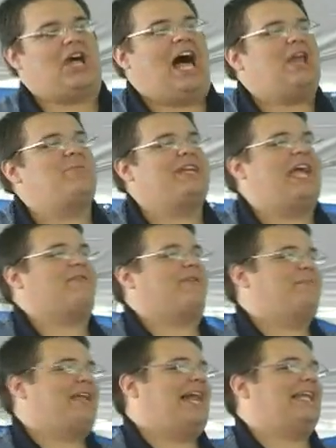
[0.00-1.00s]
So how do we
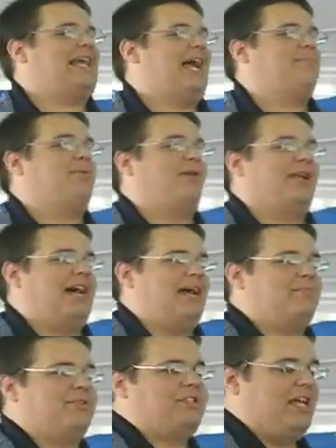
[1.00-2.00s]
get from
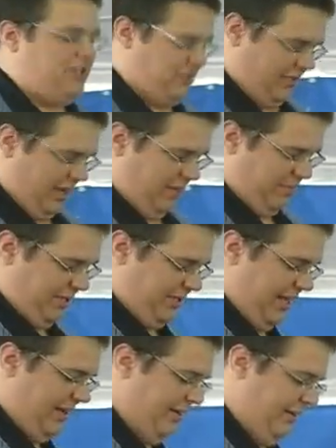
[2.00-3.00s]
99.9% to
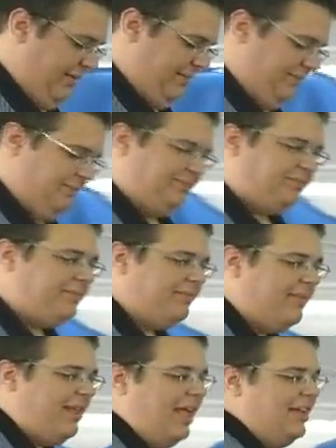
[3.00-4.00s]
100%?
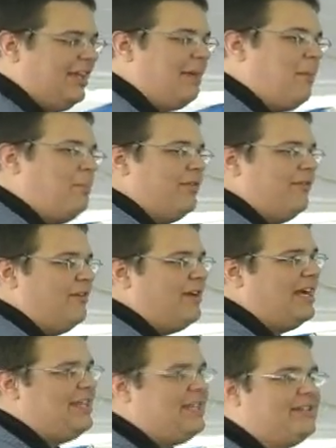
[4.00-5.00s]
Came up with a
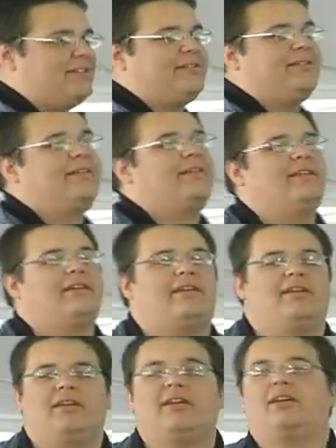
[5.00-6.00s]
few ideas.
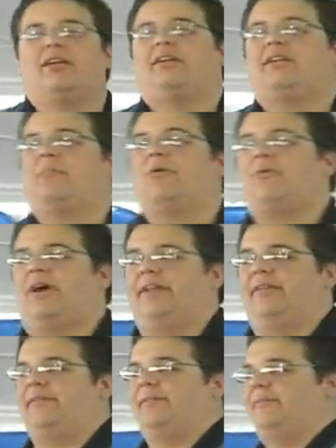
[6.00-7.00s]
Number
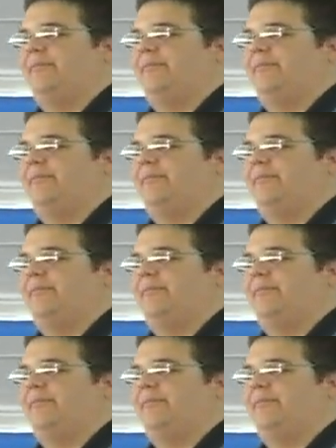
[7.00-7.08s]
one,